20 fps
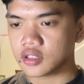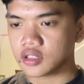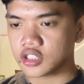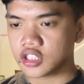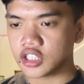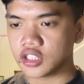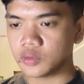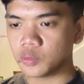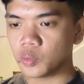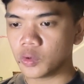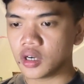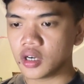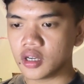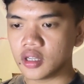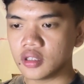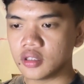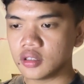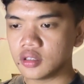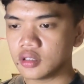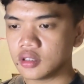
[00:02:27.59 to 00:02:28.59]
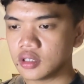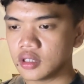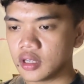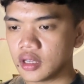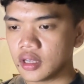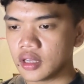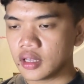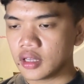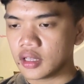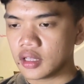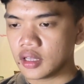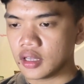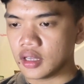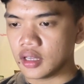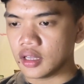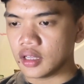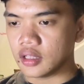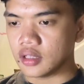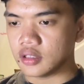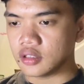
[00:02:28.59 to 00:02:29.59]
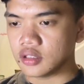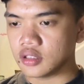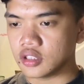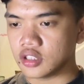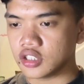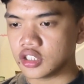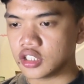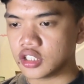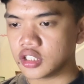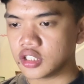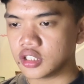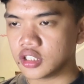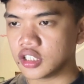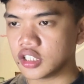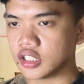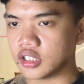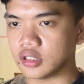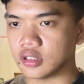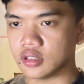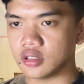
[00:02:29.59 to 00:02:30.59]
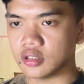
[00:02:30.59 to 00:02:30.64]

sheet 1 and sheet